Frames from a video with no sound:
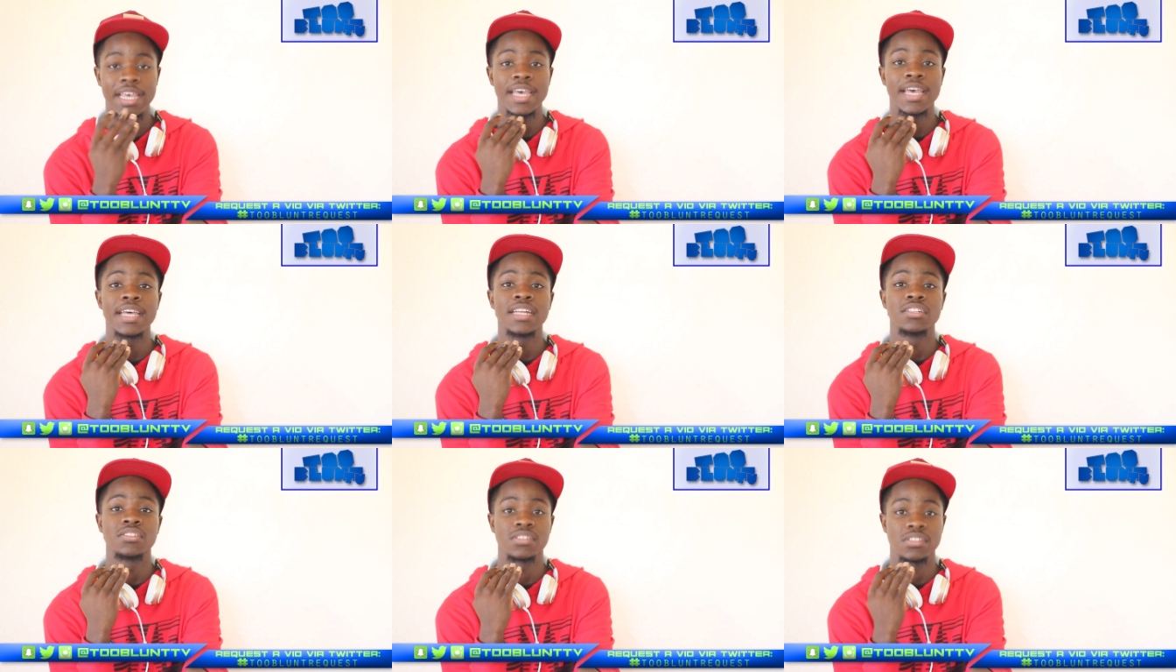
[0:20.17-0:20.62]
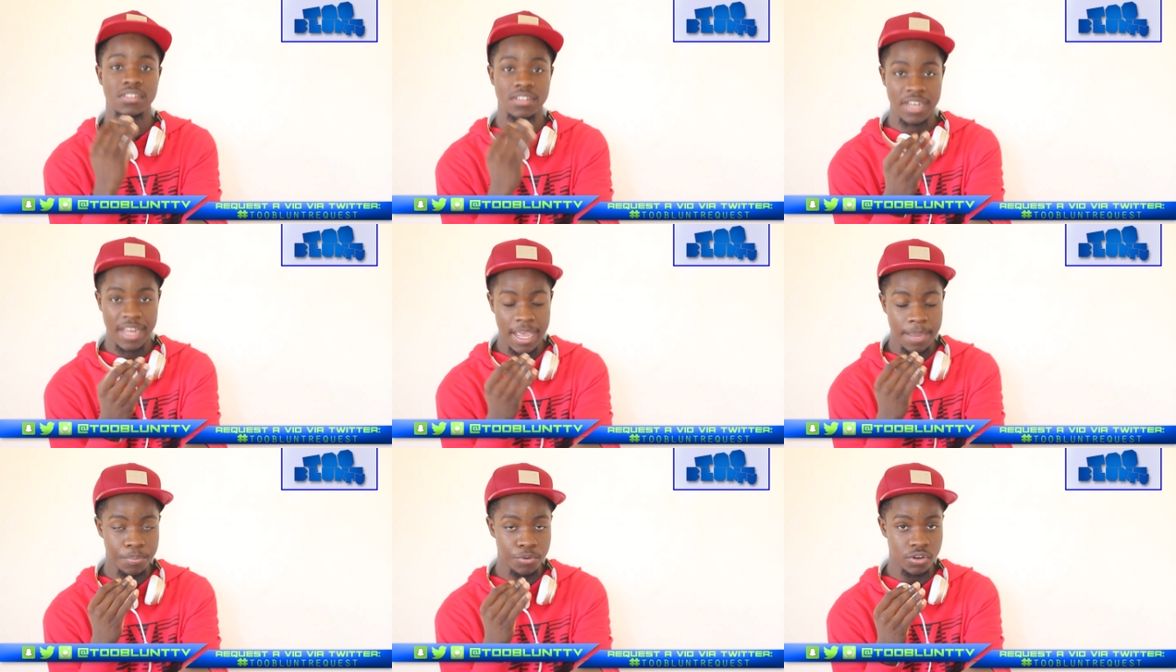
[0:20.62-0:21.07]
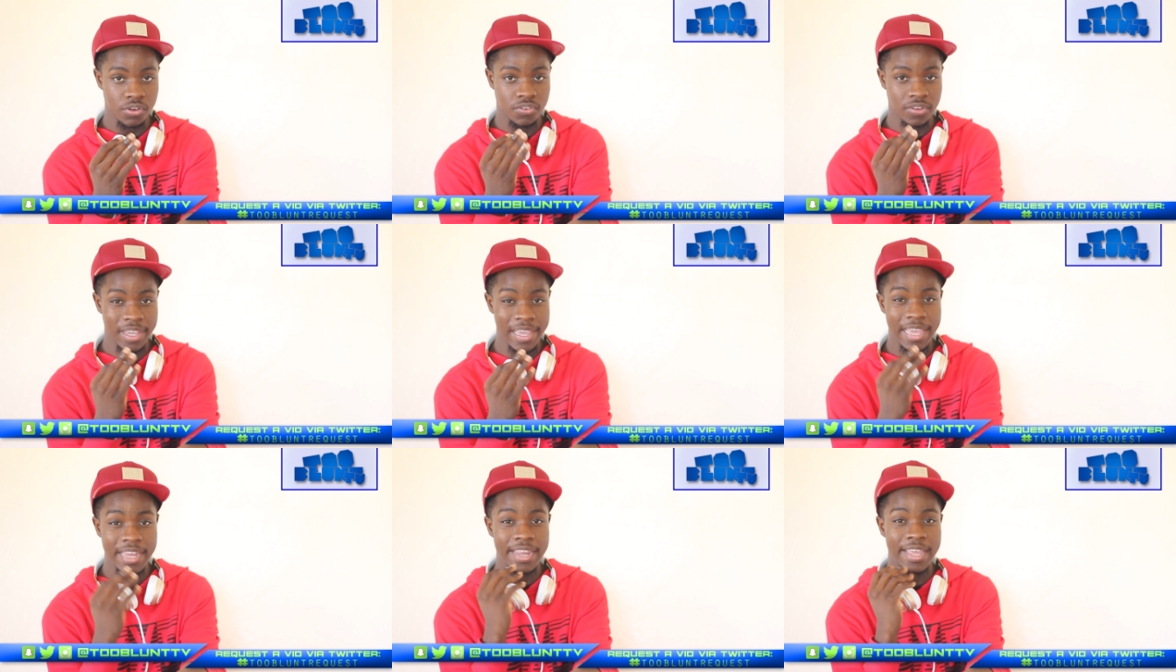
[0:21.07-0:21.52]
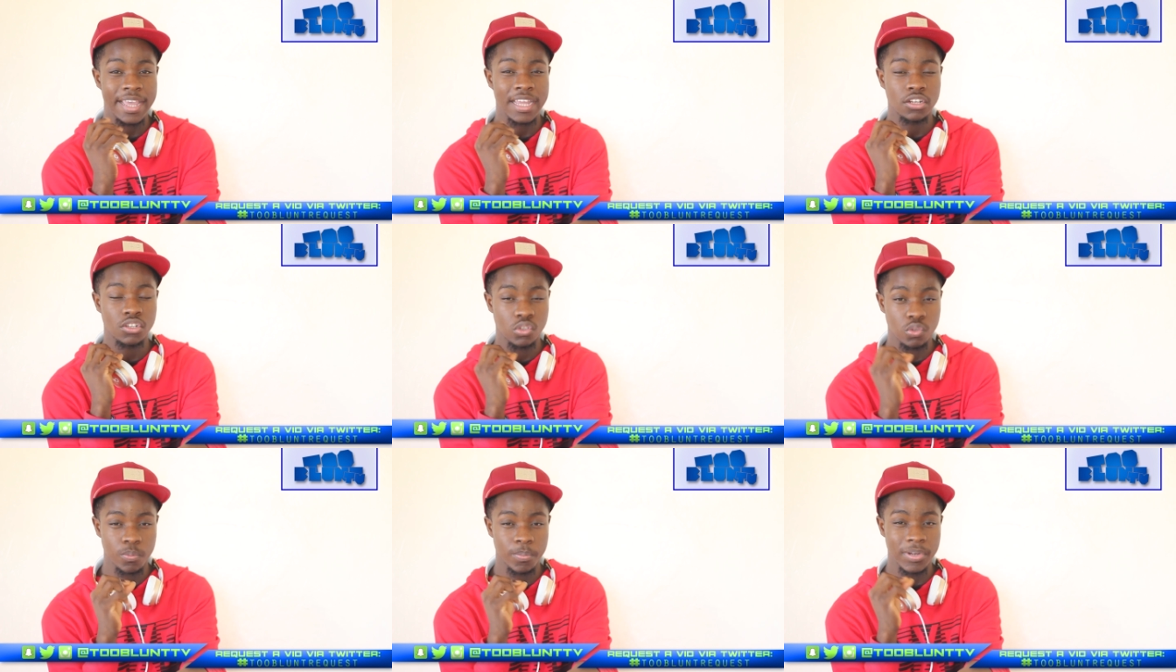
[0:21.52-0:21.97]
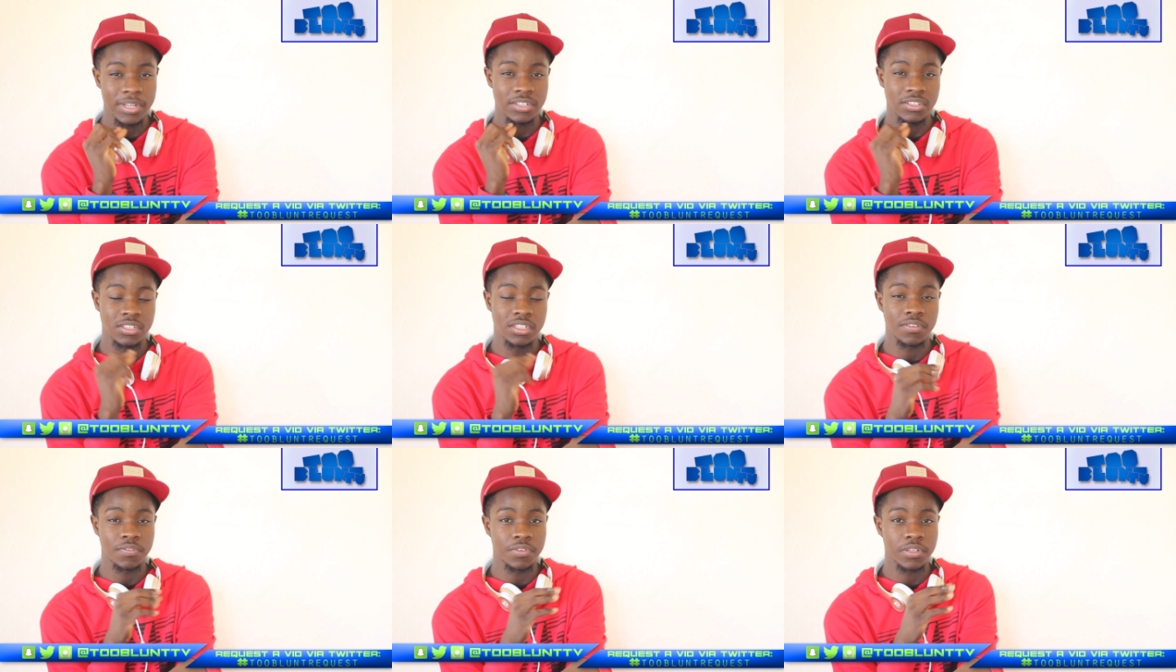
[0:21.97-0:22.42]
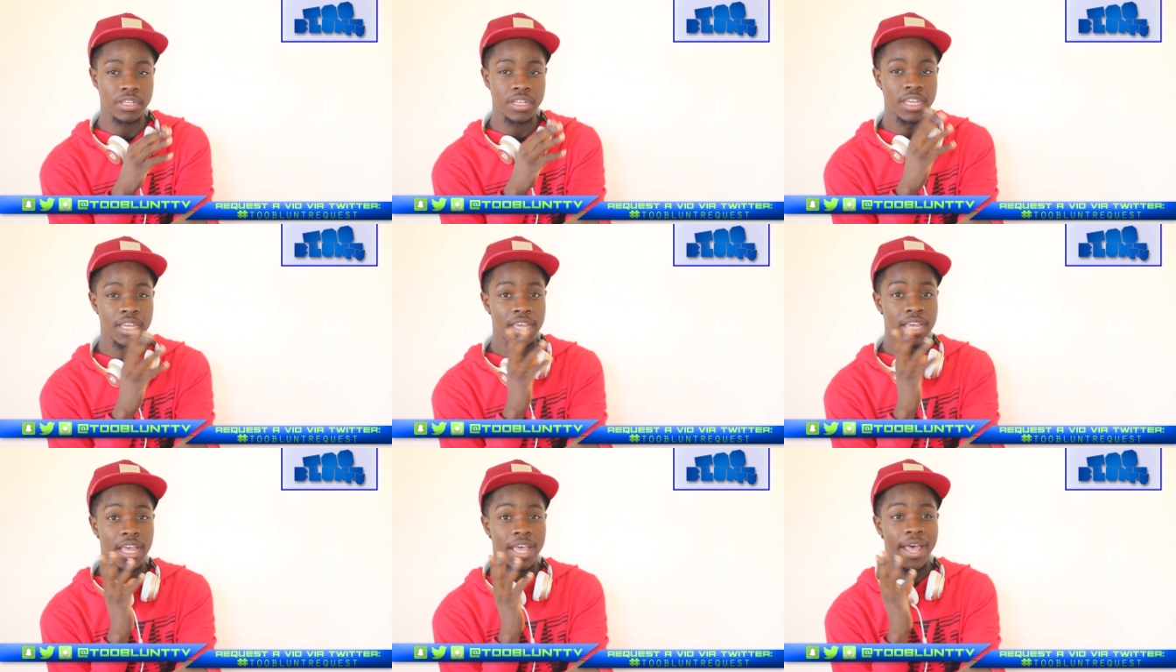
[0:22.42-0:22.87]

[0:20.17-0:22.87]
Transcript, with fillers: and Snapchat at TooBluntTV.